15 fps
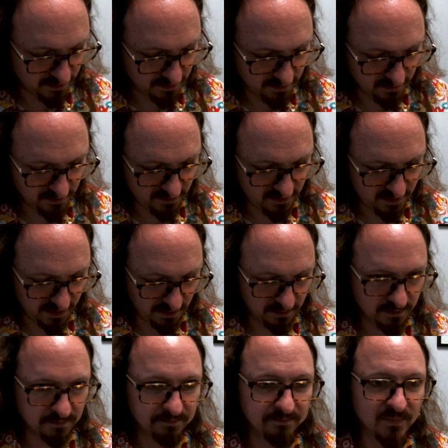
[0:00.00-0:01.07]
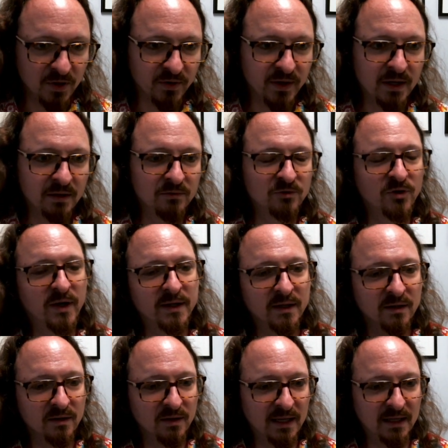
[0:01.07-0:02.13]
state. Okay, so I
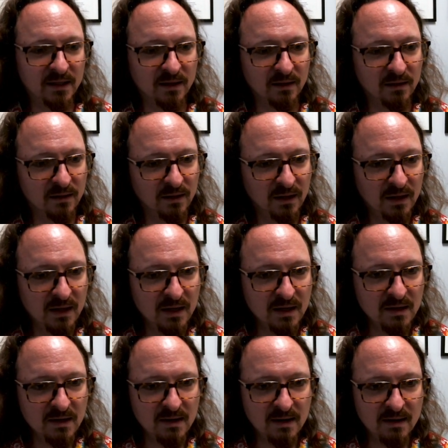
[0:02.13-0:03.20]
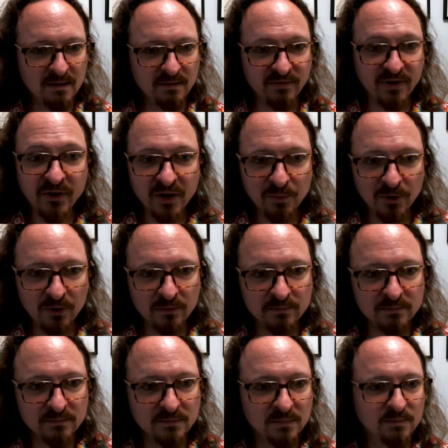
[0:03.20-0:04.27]
can take a variable
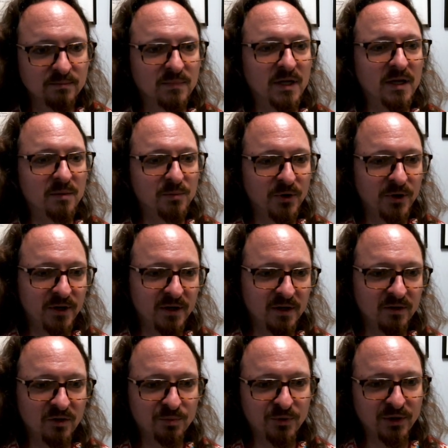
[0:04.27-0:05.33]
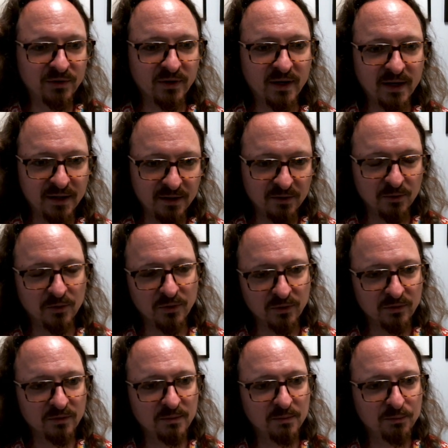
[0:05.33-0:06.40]
and put it into print line, and it will
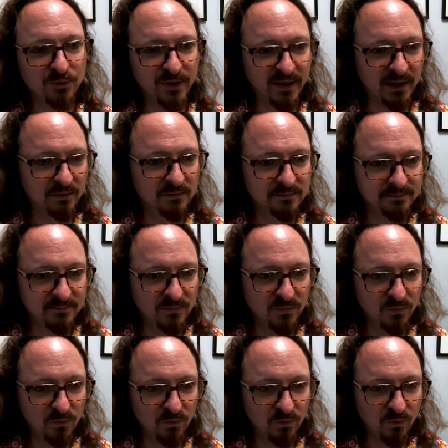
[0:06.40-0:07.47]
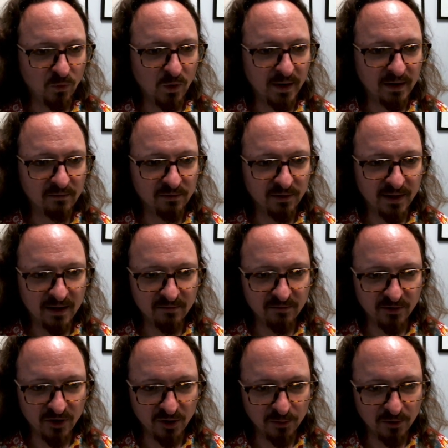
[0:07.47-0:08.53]
print out whatever that
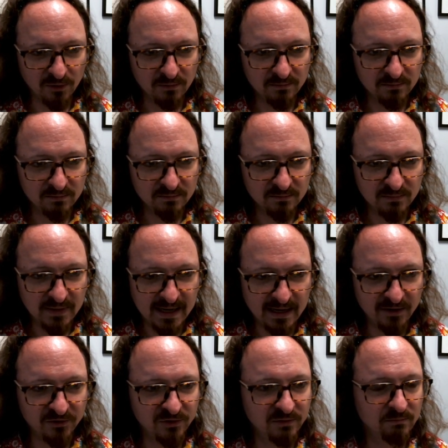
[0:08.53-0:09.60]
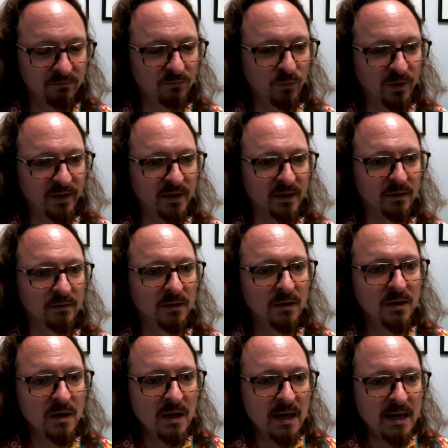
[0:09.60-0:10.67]
variable has within it.
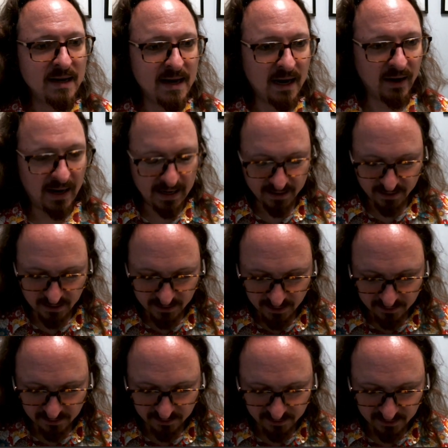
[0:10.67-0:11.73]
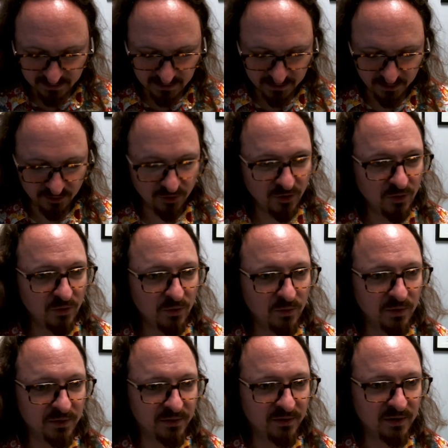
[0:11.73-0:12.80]
Now, another thing I can do
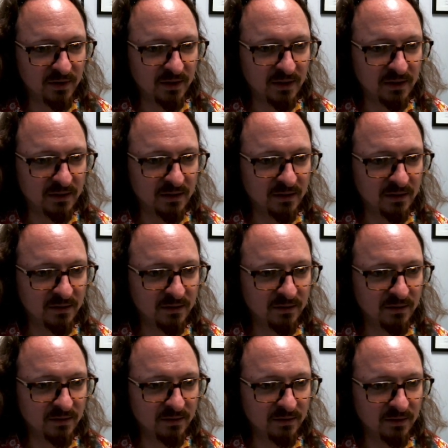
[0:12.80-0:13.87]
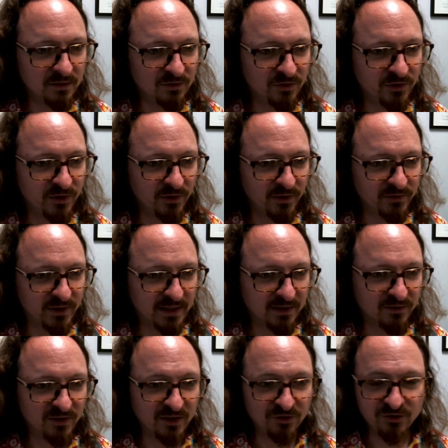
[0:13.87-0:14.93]
with the serial is I can
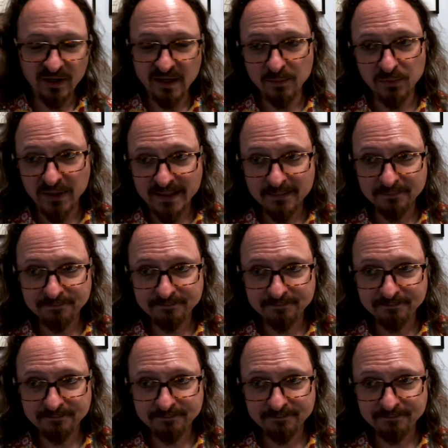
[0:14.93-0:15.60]
say print.